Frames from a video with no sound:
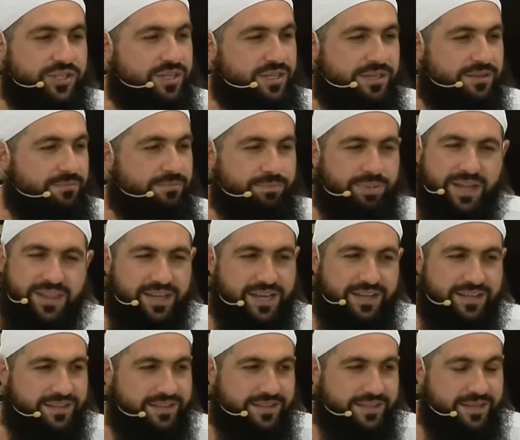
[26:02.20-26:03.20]
brother,
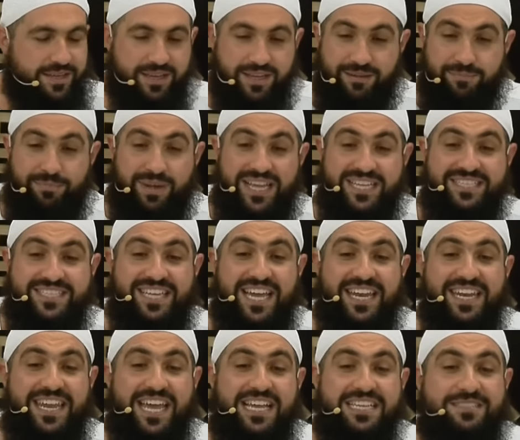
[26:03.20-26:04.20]
my
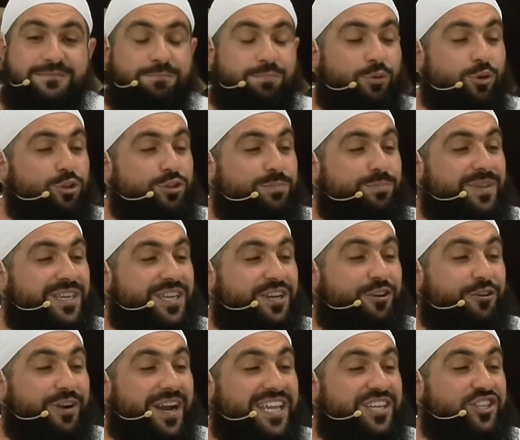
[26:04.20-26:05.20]
son has brought me
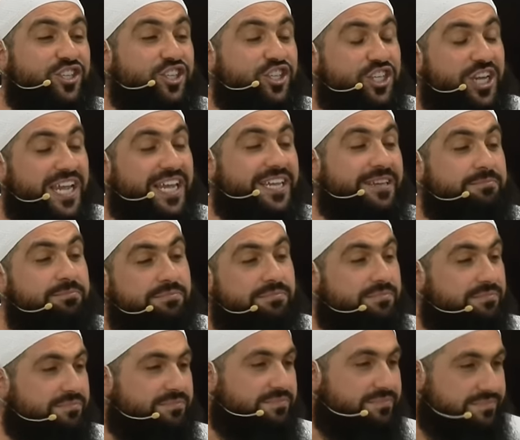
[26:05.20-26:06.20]
great
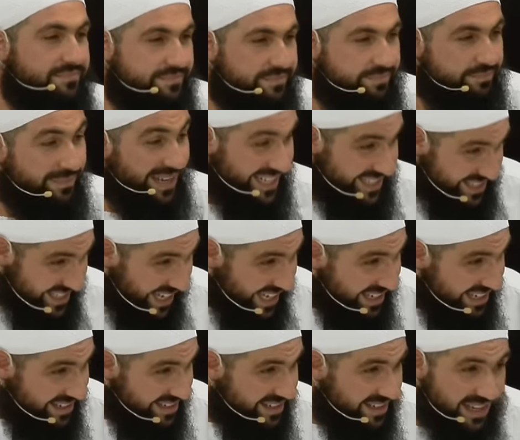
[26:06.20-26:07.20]
shame. My
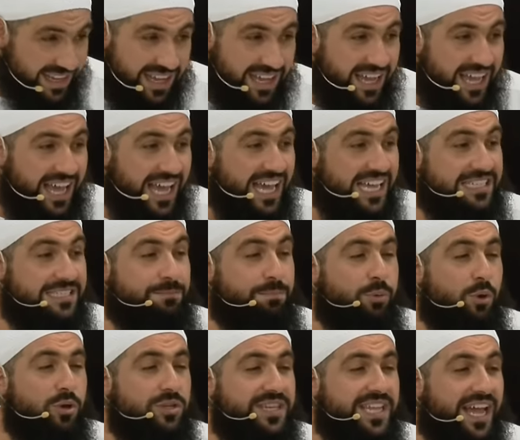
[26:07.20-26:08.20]
son has
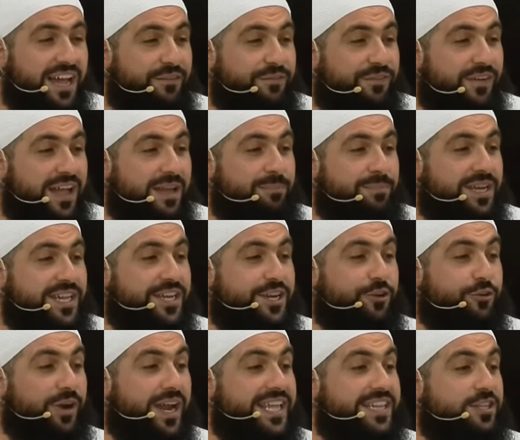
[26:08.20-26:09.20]
brought our family
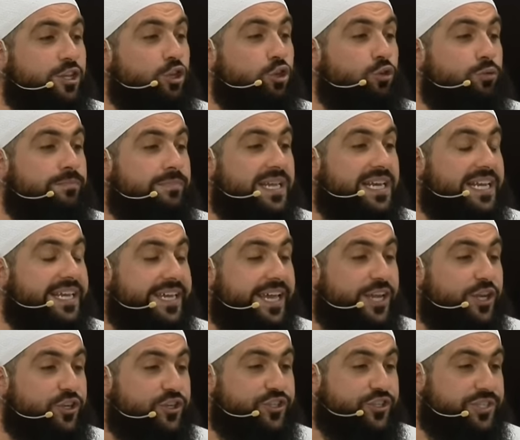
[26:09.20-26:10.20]
great
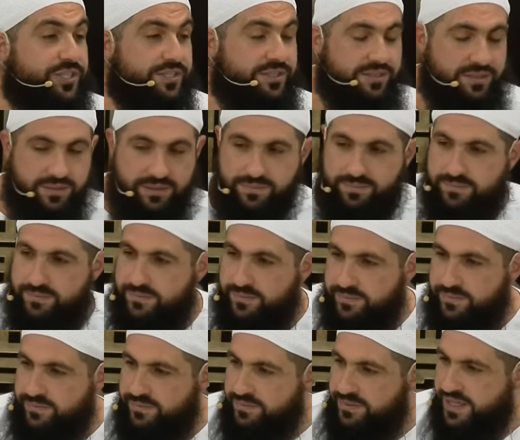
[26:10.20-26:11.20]
humiliation.
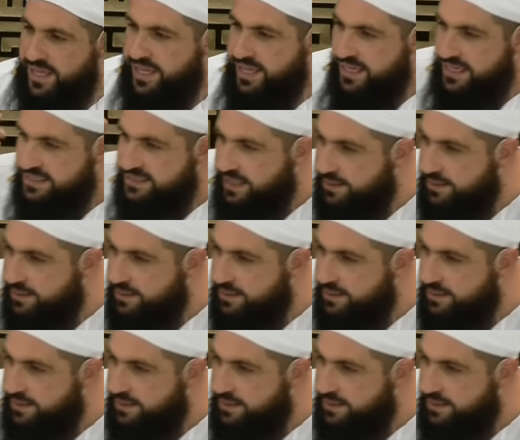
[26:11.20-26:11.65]
So I'm